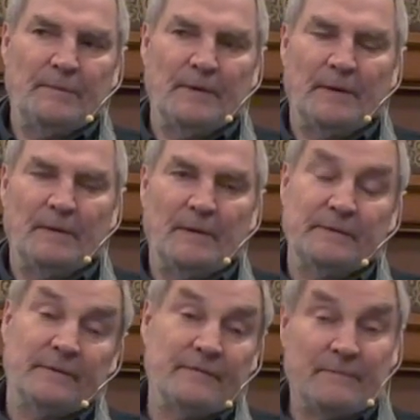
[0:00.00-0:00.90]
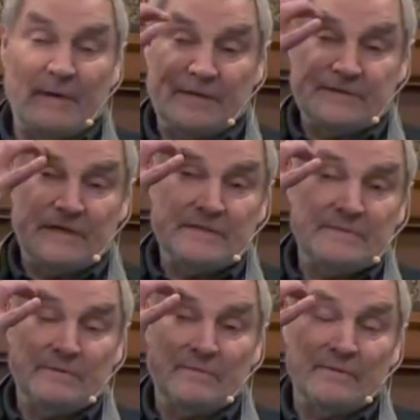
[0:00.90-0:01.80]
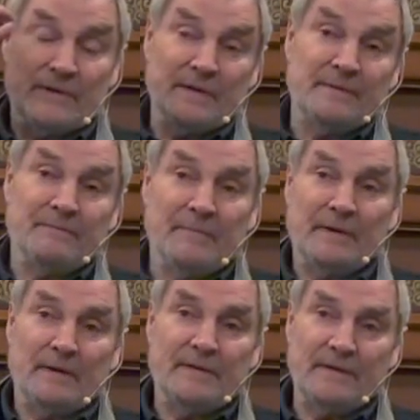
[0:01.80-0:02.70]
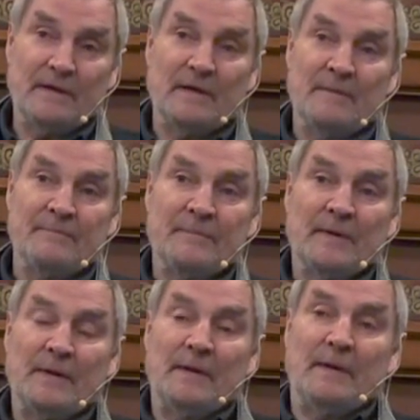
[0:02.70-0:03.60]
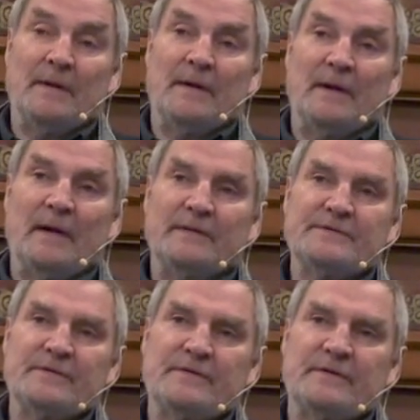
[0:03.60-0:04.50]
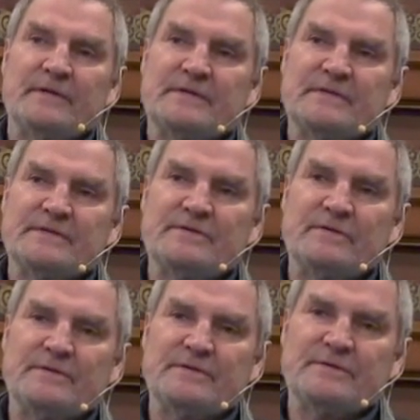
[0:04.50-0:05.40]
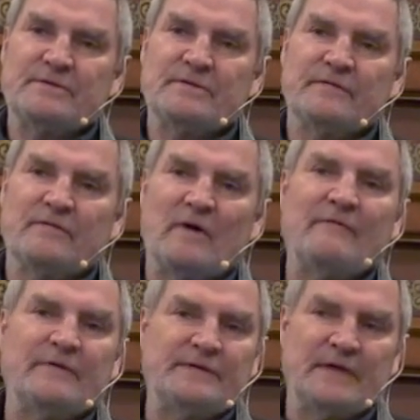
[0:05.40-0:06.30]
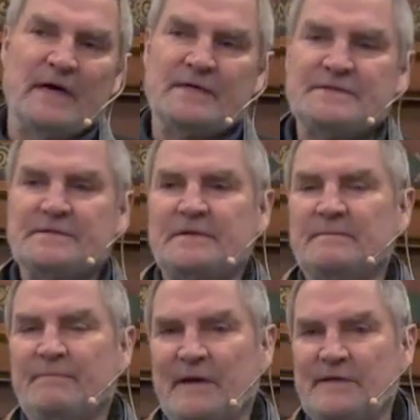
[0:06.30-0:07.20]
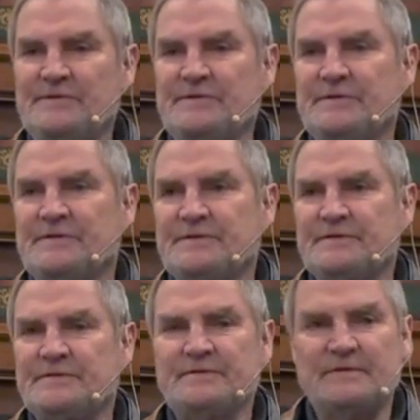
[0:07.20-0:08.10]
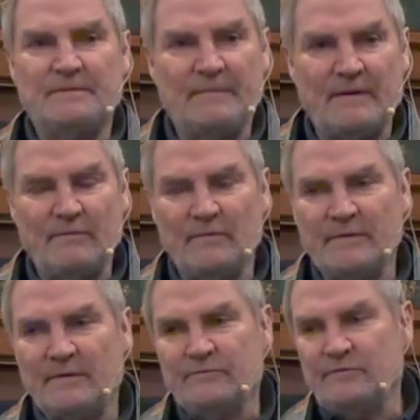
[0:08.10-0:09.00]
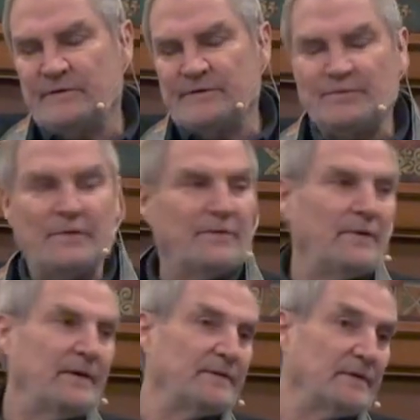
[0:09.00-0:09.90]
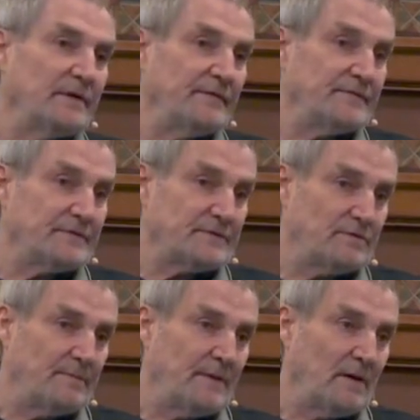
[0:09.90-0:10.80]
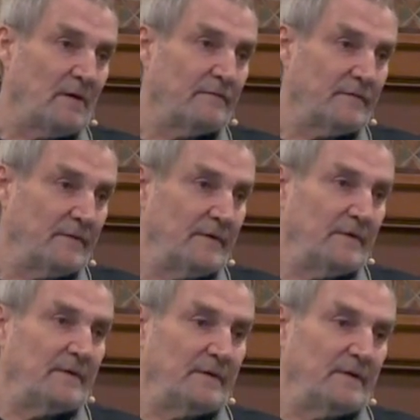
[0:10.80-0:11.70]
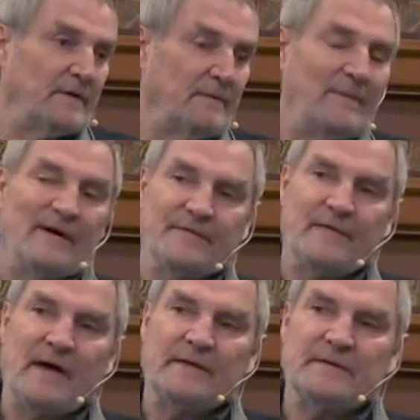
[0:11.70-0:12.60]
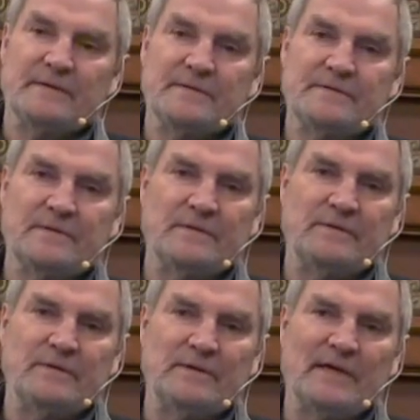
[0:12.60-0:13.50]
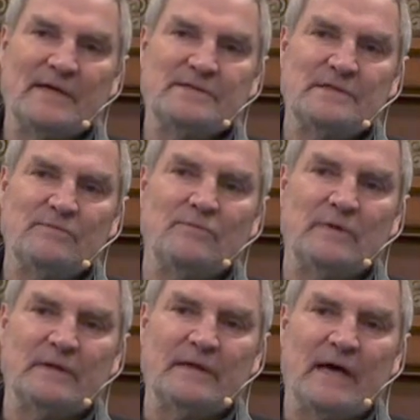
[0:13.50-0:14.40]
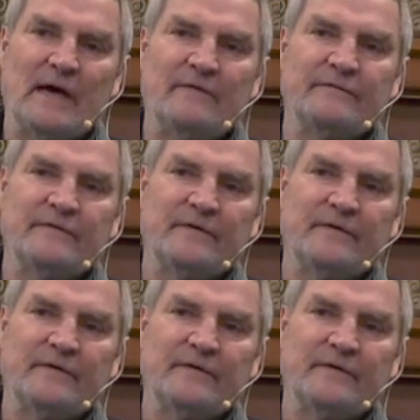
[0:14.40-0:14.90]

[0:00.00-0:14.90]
I don't know if I'm making sense to people again, but I think I am. And so that there's a certain sort of gravitas and patience that about when the tree's withering and the leaves are stripping off, about that, so that you can actually really have